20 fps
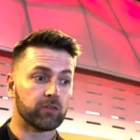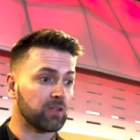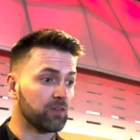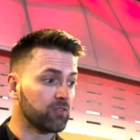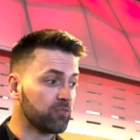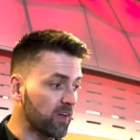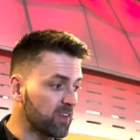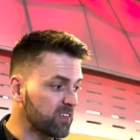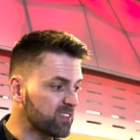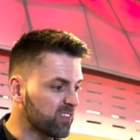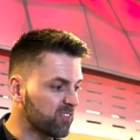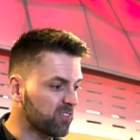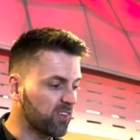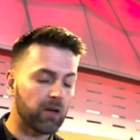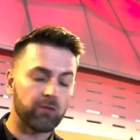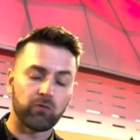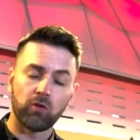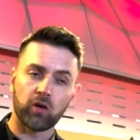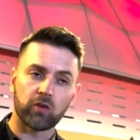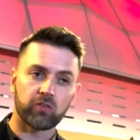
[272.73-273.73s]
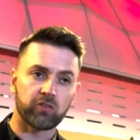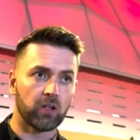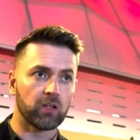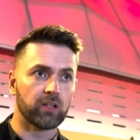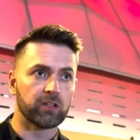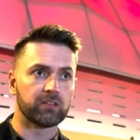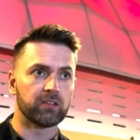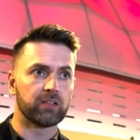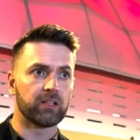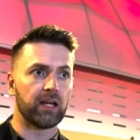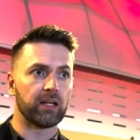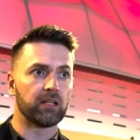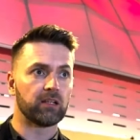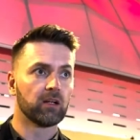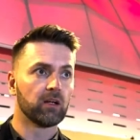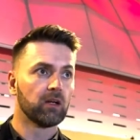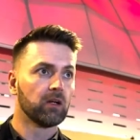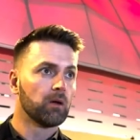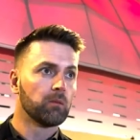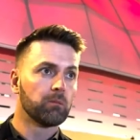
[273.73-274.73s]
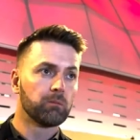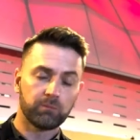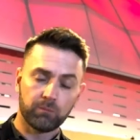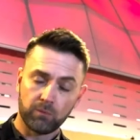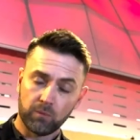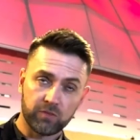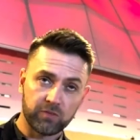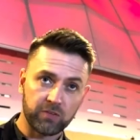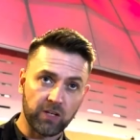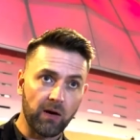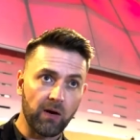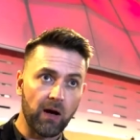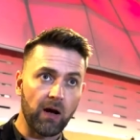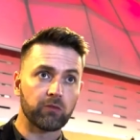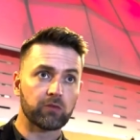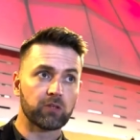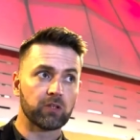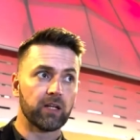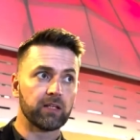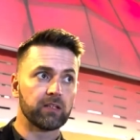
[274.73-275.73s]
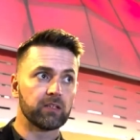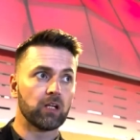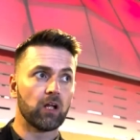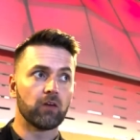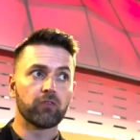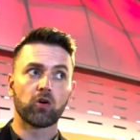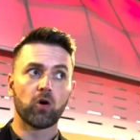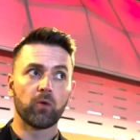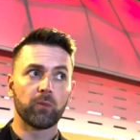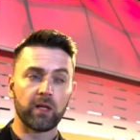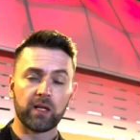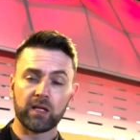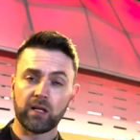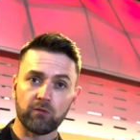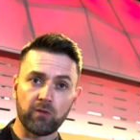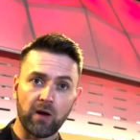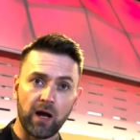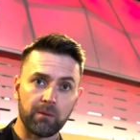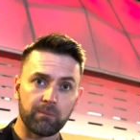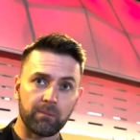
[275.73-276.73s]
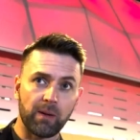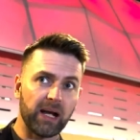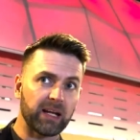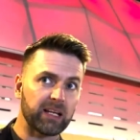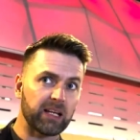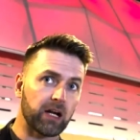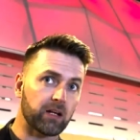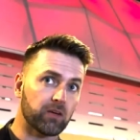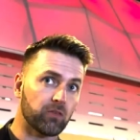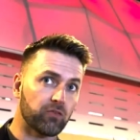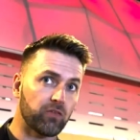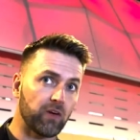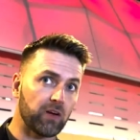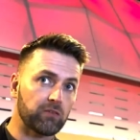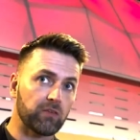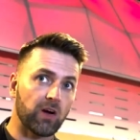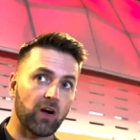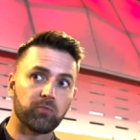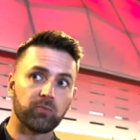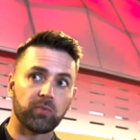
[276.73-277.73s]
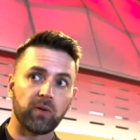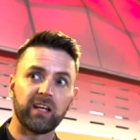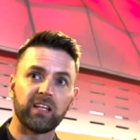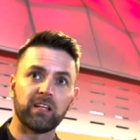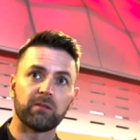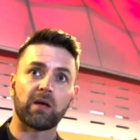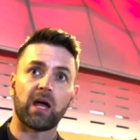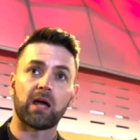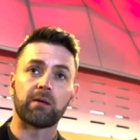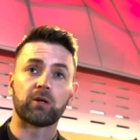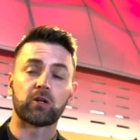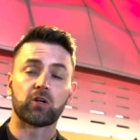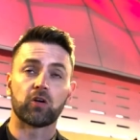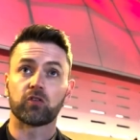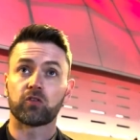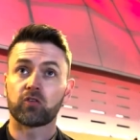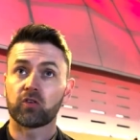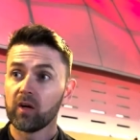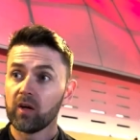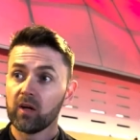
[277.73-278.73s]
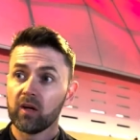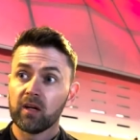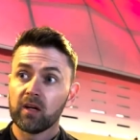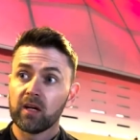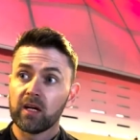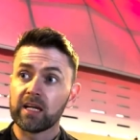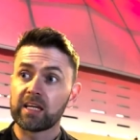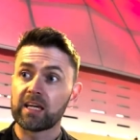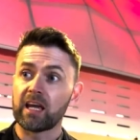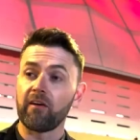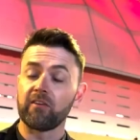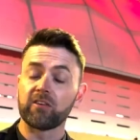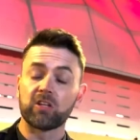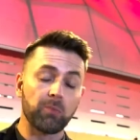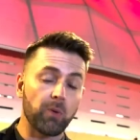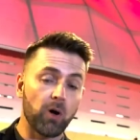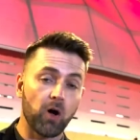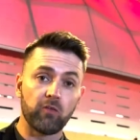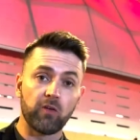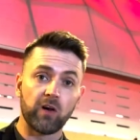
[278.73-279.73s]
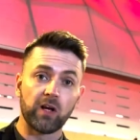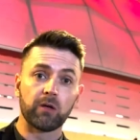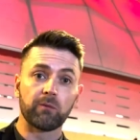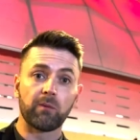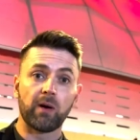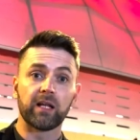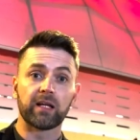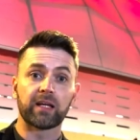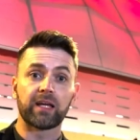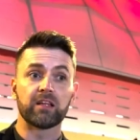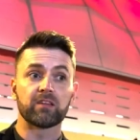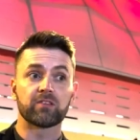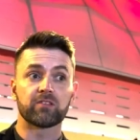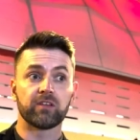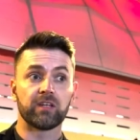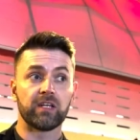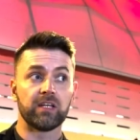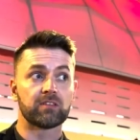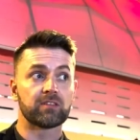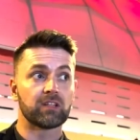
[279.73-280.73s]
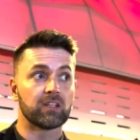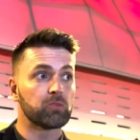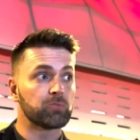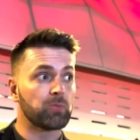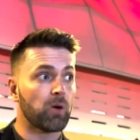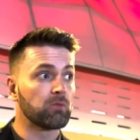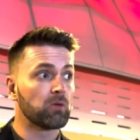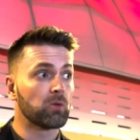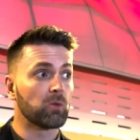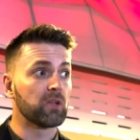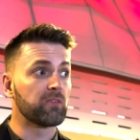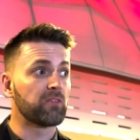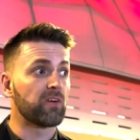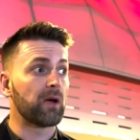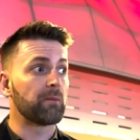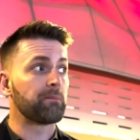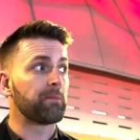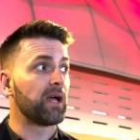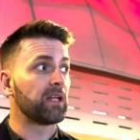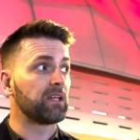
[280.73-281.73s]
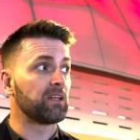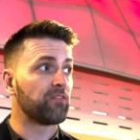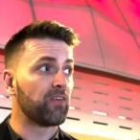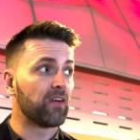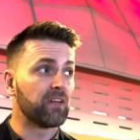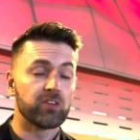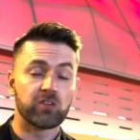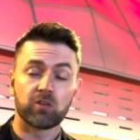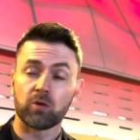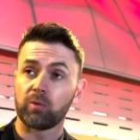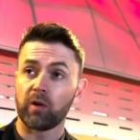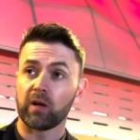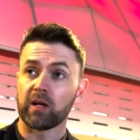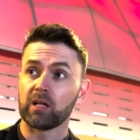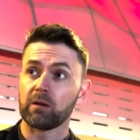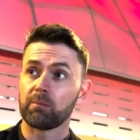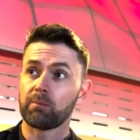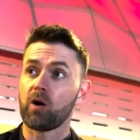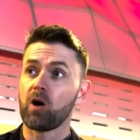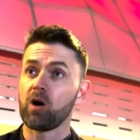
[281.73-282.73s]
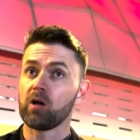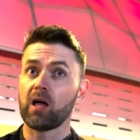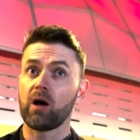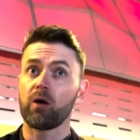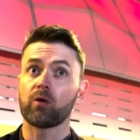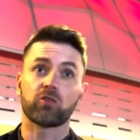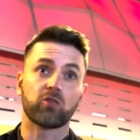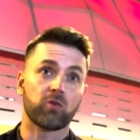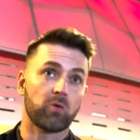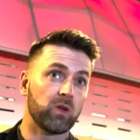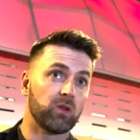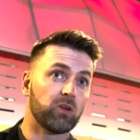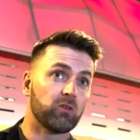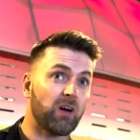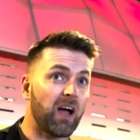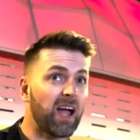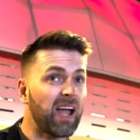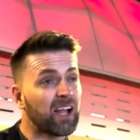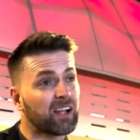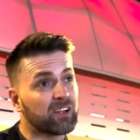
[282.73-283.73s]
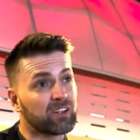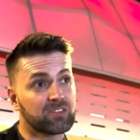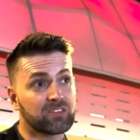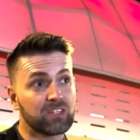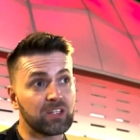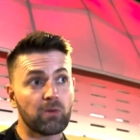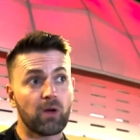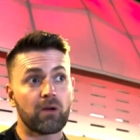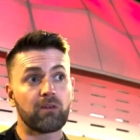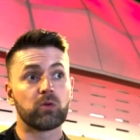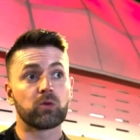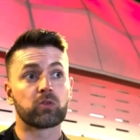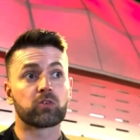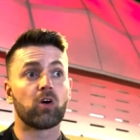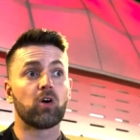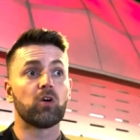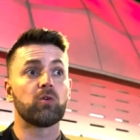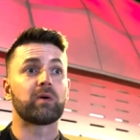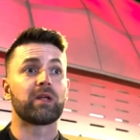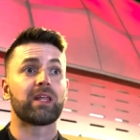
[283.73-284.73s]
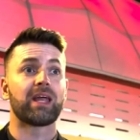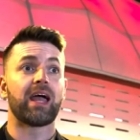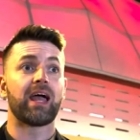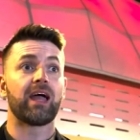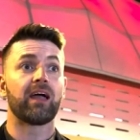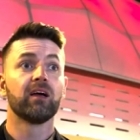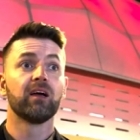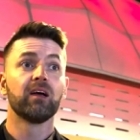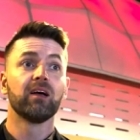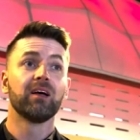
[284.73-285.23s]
Defensively, rock solid today. Shout out to Lindelof coming in at right back. I can think Ralph played in there because he carried the ball really well against Leeds, and he's probably one of our better defenders at bringing the ball out. So on the right, I could see where he was going with there.